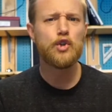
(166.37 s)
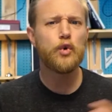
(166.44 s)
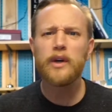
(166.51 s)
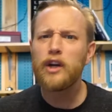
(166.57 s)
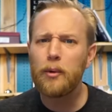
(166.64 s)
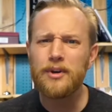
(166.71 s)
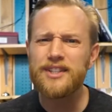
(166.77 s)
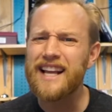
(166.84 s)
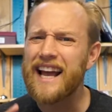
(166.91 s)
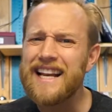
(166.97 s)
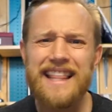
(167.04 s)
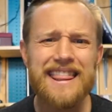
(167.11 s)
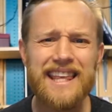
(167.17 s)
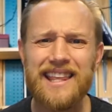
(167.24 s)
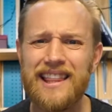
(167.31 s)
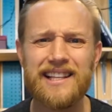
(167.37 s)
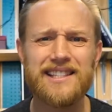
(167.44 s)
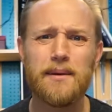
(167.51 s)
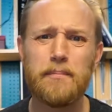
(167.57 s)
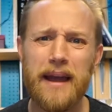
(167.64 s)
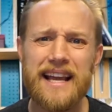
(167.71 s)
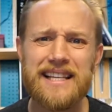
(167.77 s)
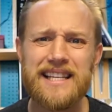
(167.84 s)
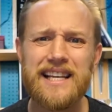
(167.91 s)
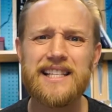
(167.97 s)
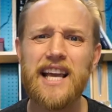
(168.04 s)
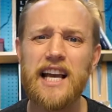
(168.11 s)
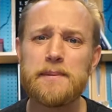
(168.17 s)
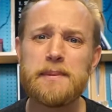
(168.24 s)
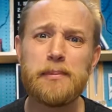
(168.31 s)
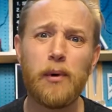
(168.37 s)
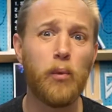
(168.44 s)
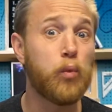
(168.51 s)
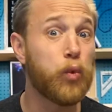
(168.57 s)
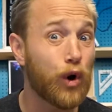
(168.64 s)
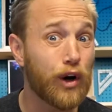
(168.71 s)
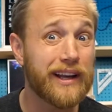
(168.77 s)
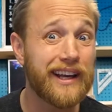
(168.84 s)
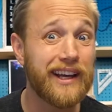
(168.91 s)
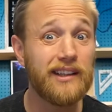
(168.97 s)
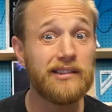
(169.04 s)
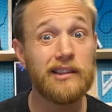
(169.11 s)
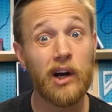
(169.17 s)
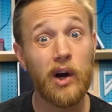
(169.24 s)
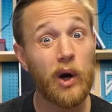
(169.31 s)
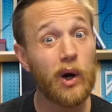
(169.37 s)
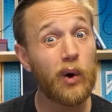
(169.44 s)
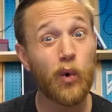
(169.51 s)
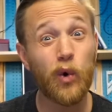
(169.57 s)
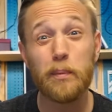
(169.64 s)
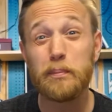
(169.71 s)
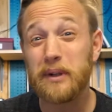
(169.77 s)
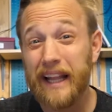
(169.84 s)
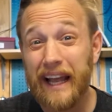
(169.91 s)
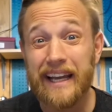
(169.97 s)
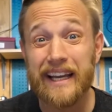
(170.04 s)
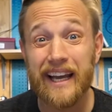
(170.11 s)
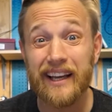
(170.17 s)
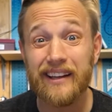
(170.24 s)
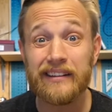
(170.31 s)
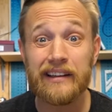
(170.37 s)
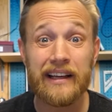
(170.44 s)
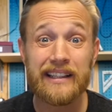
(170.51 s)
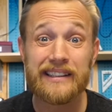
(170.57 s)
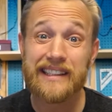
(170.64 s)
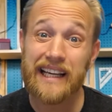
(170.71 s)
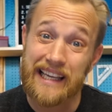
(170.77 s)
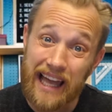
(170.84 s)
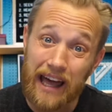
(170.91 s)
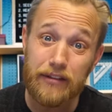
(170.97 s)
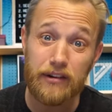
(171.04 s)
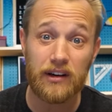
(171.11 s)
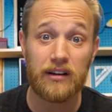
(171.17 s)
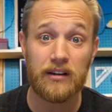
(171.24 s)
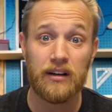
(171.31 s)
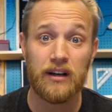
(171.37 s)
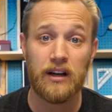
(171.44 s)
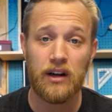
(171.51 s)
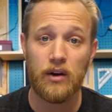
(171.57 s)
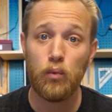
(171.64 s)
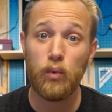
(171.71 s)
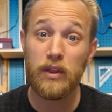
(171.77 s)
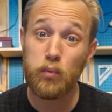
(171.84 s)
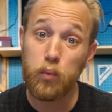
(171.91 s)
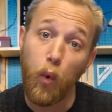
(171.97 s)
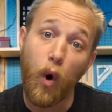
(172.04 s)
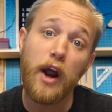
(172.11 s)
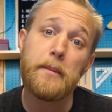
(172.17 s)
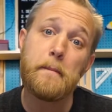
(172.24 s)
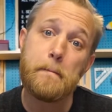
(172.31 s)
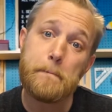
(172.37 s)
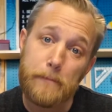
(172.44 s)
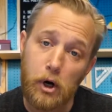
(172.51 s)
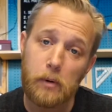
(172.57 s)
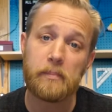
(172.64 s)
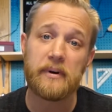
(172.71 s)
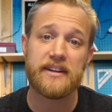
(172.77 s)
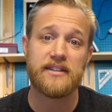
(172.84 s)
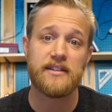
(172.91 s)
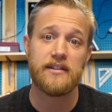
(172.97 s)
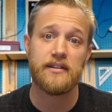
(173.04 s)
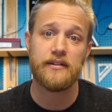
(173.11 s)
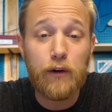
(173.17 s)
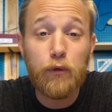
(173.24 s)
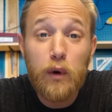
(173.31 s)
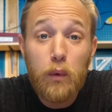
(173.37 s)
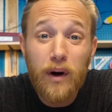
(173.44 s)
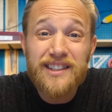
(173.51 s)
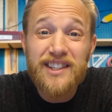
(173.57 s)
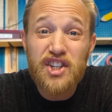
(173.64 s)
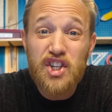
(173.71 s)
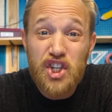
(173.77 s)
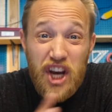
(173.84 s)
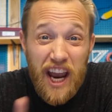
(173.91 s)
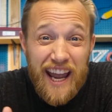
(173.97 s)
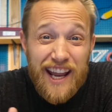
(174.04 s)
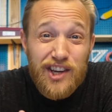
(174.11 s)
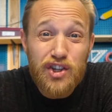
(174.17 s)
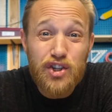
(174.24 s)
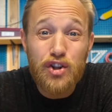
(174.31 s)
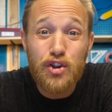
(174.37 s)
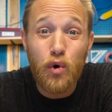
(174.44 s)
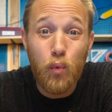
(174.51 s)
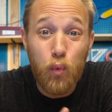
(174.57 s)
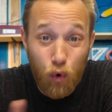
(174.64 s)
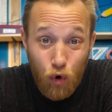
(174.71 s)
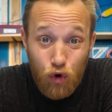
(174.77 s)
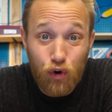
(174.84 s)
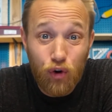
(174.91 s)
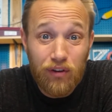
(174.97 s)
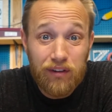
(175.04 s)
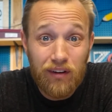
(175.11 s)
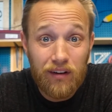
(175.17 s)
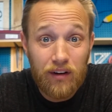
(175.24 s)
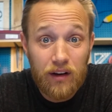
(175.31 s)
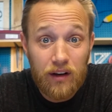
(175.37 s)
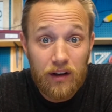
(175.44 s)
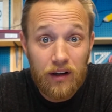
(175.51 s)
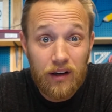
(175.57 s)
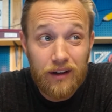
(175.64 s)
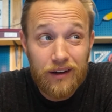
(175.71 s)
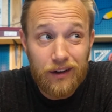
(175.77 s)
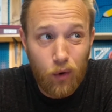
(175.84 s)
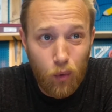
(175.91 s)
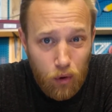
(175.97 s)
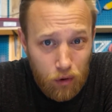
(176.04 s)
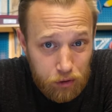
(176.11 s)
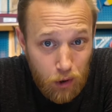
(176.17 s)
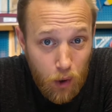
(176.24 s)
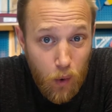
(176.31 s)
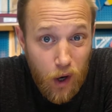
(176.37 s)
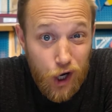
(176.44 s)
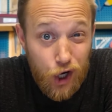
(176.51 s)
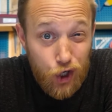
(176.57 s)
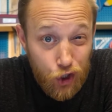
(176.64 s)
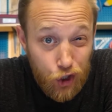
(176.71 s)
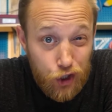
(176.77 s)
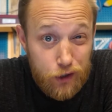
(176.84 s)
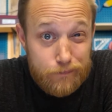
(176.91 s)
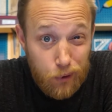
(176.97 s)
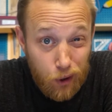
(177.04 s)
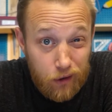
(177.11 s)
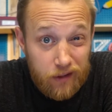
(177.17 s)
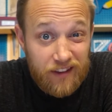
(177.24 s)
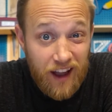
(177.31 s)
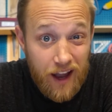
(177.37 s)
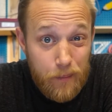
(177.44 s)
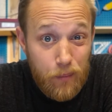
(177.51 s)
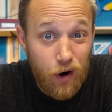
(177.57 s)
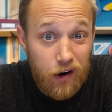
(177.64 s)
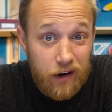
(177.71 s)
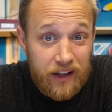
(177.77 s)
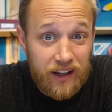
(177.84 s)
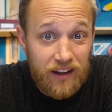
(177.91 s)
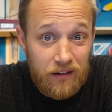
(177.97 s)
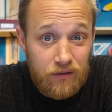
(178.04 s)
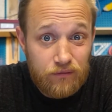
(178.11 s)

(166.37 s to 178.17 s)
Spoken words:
doing almost anything that's amazing takes people working or playing together with one purpose. If we want to change the world or throw a good birthday party,